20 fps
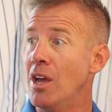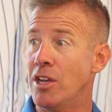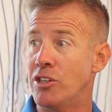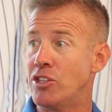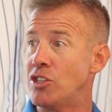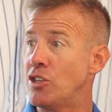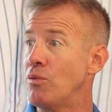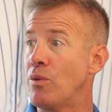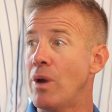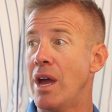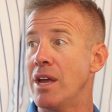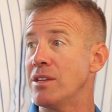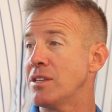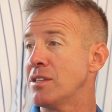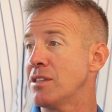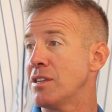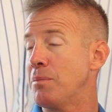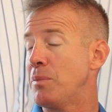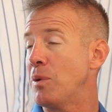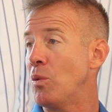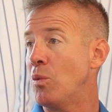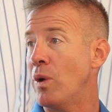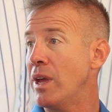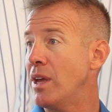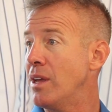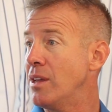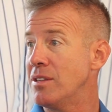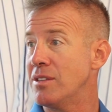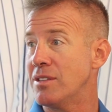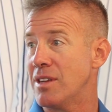and she rises up and
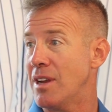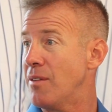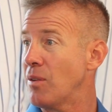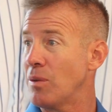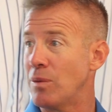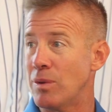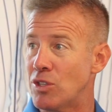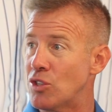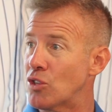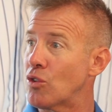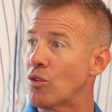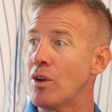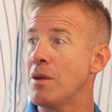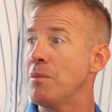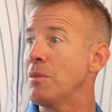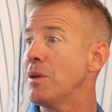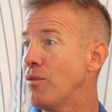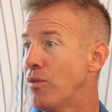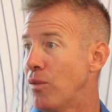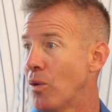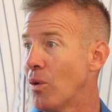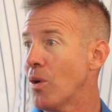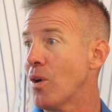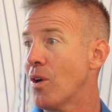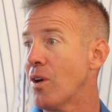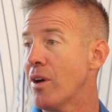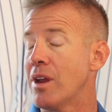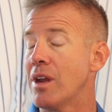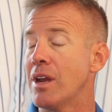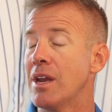wins, and everyone's screaming
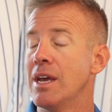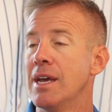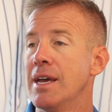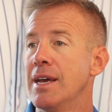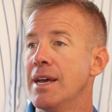for her,